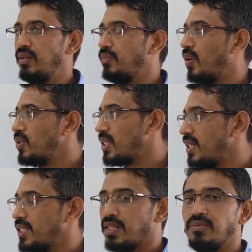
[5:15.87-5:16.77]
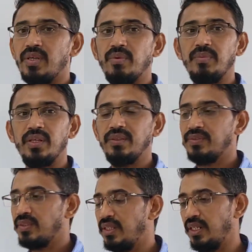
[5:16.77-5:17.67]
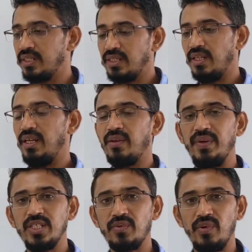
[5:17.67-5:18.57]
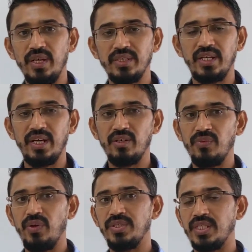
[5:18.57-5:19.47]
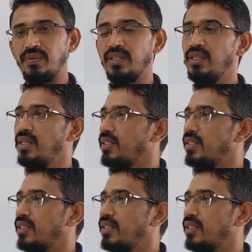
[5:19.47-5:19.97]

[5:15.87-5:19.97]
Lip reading: Pauli's theorem we remember? Yes, liquid is flowing, the rate of flow is given,